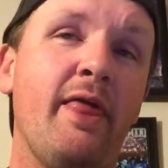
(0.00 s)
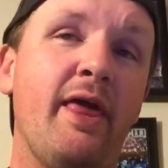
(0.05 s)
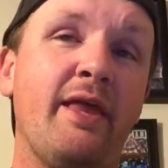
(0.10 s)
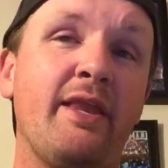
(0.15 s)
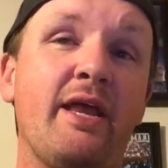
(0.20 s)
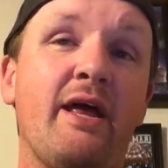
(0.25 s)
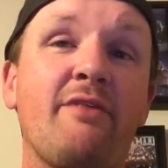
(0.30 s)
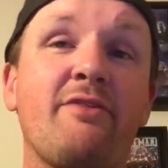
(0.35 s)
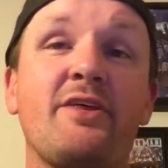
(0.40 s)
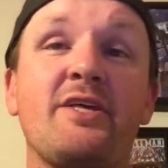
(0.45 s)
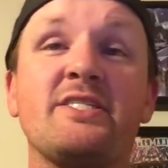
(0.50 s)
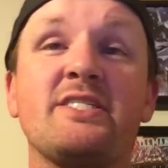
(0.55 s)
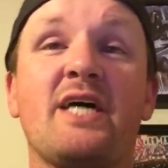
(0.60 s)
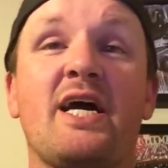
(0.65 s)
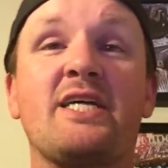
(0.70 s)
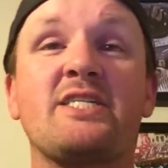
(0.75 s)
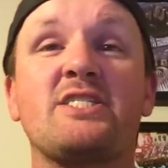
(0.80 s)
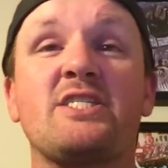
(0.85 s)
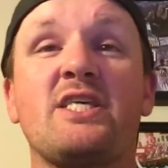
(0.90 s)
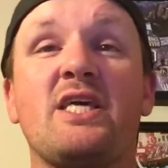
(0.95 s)
and now that he's
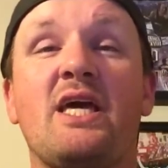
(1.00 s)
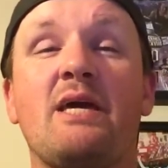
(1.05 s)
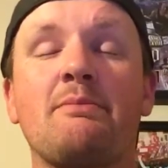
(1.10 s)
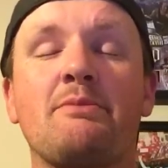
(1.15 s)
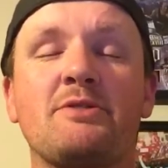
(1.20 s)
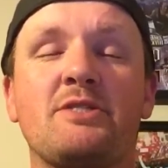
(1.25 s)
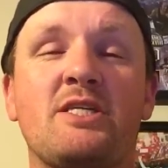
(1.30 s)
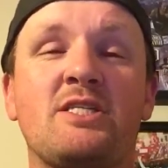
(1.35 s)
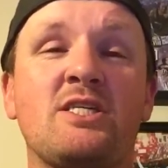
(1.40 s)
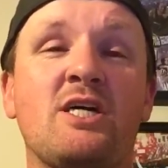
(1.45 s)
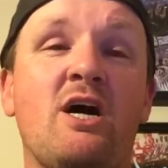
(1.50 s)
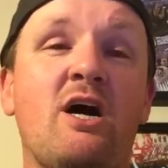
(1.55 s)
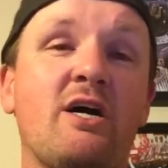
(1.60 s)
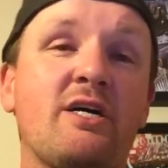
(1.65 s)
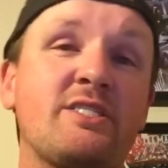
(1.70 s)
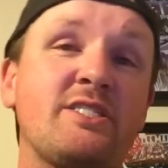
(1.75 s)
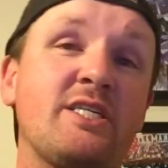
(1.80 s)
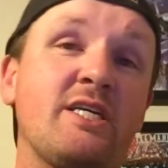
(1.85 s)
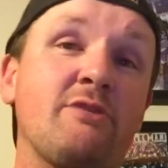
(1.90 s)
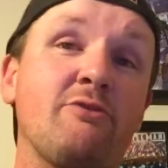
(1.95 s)
actually able to
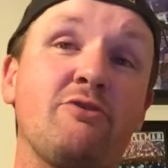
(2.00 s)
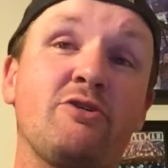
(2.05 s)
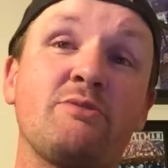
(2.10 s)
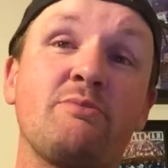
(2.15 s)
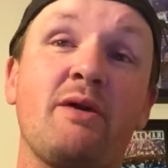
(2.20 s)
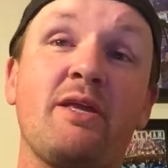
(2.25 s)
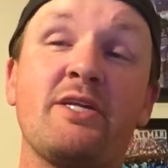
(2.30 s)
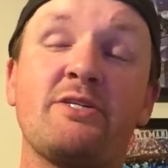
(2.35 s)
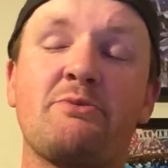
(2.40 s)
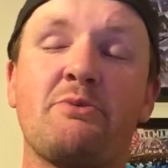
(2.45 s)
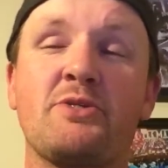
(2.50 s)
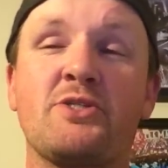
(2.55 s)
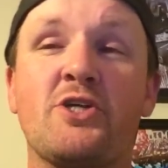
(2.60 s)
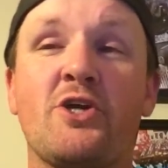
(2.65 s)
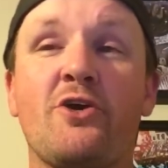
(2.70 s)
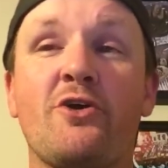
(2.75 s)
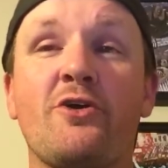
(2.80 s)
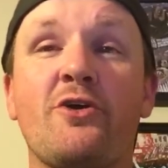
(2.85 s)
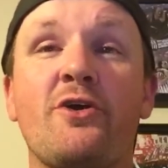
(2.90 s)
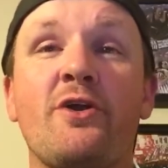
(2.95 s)
talk, Ziggler has made his
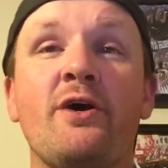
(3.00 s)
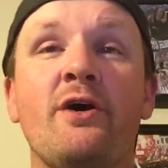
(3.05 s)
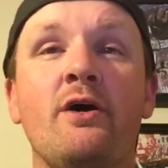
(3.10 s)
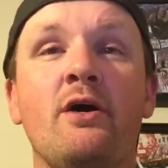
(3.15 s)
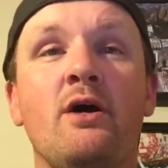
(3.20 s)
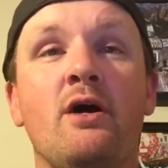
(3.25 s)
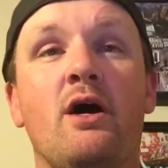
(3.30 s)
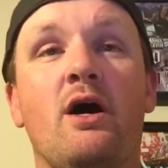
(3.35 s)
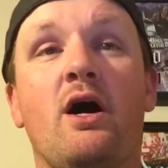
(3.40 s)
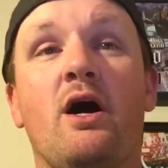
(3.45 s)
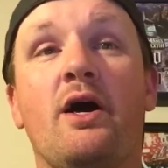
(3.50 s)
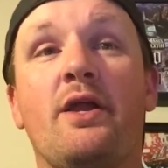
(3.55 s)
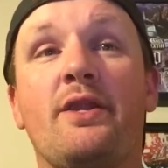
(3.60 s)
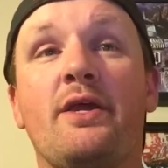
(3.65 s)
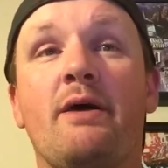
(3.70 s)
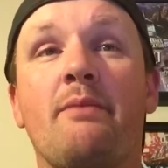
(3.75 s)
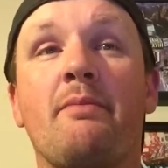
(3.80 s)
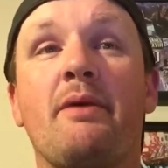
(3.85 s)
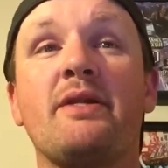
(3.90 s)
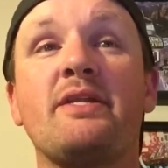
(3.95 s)
return
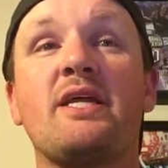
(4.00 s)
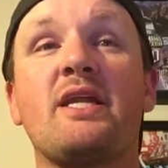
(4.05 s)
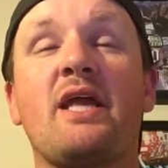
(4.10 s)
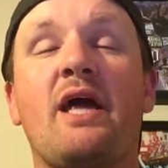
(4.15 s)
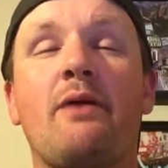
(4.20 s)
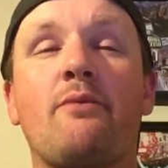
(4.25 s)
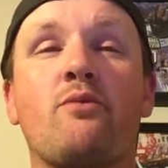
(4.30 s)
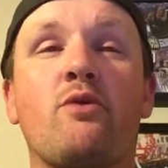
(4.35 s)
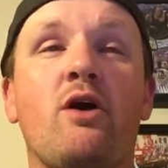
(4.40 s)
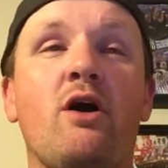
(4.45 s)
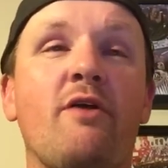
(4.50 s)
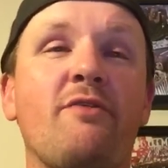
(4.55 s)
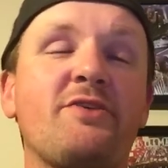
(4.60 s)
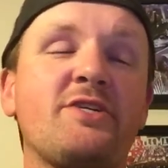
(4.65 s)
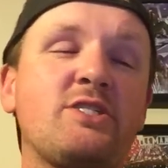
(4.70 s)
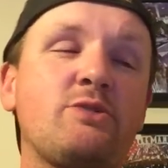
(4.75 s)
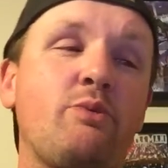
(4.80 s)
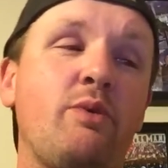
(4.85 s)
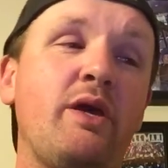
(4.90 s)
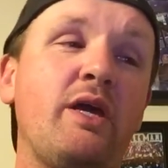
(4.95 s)
on uh, Monday Night Raw
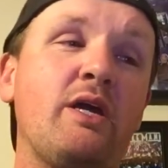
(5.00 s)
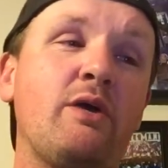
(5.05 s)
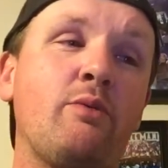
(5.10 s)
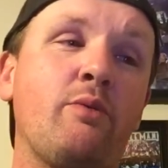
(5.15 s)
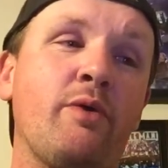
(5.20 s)
this week,